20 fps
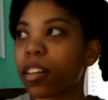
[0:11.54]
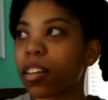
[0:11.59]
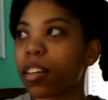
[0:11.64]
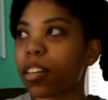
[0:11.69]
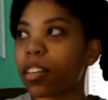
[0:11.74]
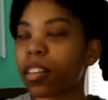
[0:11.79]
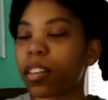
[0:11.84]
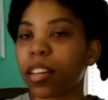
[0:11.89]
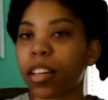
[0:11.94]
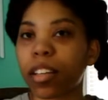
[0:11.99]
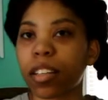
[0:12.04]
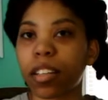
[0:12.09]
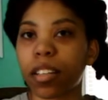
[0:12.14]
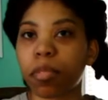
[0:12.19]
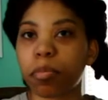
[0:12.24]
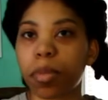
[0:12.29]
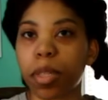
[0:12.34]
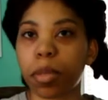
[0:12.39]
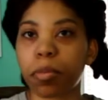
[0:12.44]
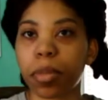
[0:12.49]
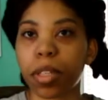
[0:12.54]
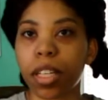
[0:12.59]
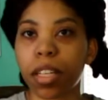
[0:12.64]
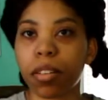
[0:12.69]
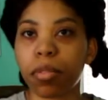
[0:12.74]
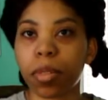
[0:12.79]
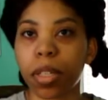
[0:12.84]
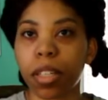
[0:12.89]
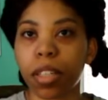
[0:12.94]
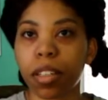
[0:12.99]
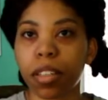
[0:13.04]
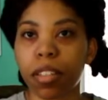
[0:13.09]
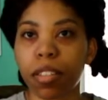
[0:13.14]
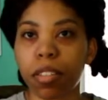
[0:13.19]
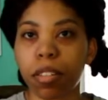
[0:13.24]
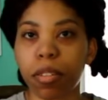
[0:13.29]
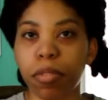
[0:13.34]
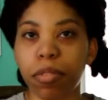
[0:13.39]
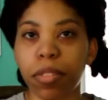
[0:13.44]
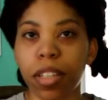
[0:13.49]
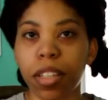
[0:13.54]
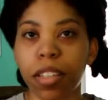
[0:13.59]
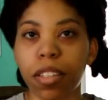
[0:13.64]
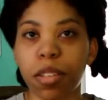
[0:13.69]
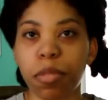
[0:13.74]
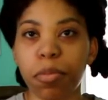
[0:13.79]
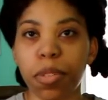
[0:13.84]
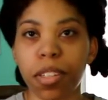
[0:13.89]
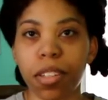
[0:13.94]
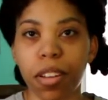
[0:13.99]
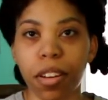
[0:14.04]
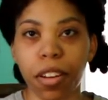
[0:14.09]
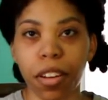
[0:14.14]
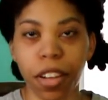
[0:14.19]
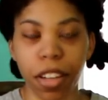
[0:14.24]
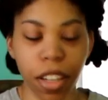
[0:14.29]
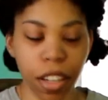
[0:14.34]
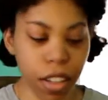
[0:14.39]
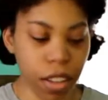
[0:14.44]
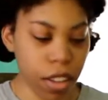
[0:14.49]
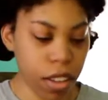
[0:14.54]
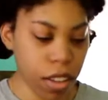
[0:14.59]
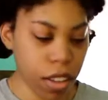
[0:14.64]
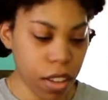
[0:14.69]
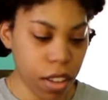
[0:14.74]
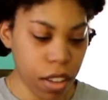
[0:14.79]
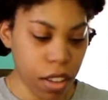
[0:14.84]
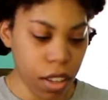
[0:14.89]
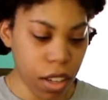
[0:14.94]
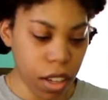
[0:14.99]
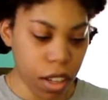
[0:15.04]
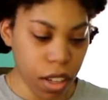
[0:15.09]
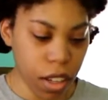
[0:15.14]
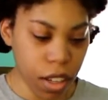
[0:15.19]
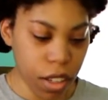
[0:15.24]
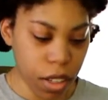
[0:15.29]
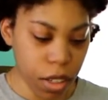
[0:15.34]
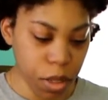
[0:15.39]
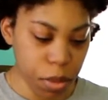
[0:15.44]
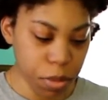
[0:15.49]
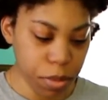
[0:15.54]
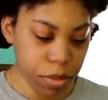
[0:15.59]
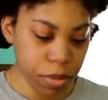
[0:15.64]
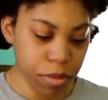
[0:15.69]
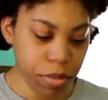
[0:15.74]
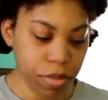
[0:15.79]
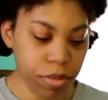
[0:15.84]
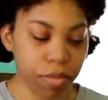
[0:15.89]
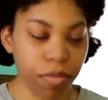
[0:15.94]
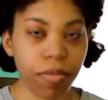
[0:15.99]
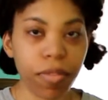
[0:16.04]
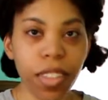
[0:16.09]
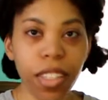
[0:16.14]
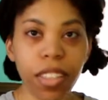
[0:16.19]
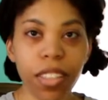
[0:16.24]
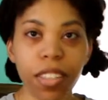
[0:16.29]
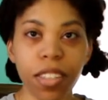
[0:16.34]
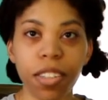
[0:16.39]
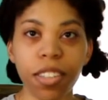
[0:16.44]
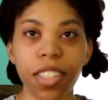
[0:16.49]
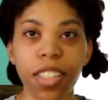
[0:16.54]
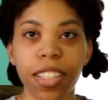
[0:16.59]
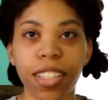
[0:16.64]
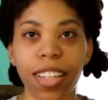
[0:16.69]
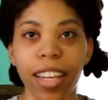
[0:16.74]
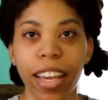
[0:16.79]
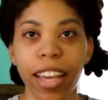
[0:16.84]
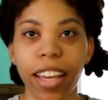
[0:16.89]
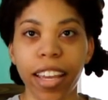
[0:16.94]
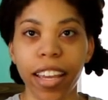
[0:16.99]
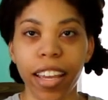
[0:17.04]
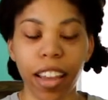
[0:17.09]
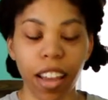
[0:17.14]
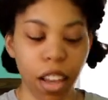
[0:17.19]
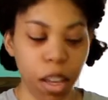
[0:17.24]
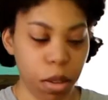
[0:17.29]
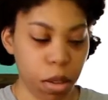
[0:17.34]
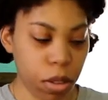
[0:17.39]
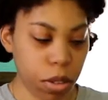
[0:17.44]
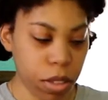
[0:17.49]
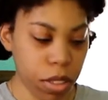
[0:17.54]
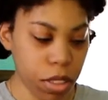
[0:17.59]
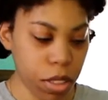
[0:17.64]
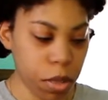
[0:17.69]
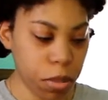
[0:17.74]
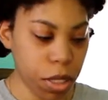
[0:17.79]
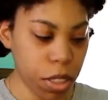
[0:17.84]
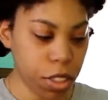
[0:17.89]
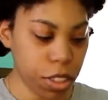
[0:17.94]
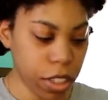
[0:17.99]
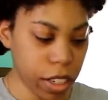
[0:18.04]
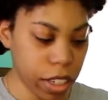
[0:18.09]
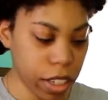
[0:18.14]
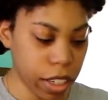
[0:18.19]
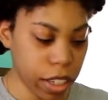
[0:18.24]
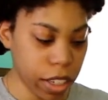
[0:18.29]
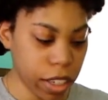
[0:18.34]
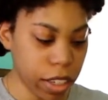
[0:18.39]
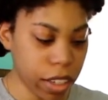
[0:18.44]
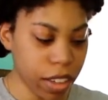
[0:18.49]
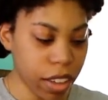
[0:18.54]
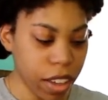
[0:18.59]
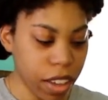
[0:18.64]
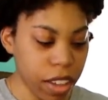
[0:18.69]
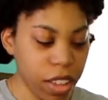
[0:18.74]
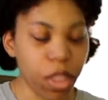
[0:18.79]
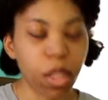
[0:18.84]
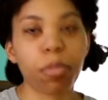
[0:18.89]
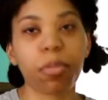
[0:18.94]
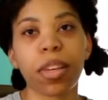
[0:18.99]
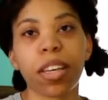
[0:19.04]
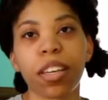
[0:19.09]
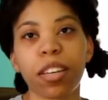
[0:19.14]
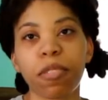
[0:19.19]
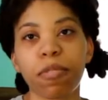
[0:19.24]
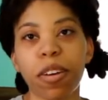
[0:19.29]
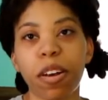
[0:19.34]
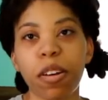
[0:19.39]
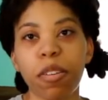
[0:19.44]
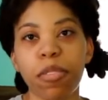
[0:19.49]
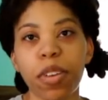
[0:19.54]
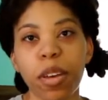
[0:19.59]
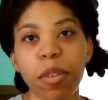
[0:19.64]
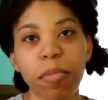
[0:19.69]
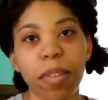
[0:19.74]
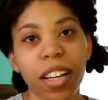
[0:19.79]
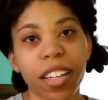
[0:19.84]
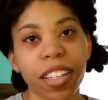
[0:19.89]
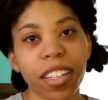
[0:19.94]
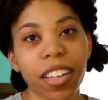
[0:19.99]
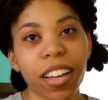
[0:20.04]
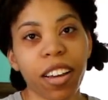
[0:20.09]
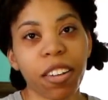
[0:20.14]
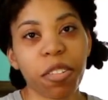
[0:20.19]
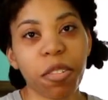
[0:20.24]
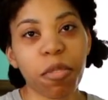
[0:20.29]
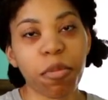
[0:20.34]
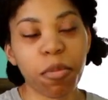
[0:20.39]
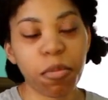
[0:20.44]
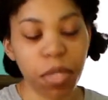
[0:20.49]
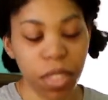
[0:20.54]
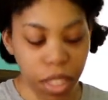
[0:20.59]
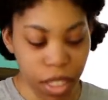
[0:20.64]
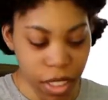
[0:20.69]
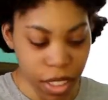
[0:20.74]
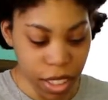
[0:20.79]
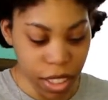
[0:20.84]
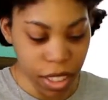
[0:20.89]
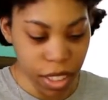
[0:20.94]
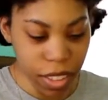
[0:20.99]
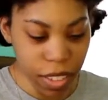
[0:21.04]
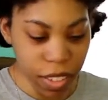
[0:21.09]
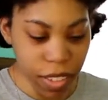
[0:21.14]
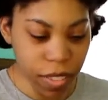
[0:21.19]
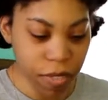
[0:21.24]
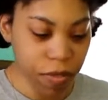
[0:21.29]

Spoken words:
the lighting might be weird, so if it is, I'm sorry. So today I'm going to be trying the pink velvet macchiato from Dunkin.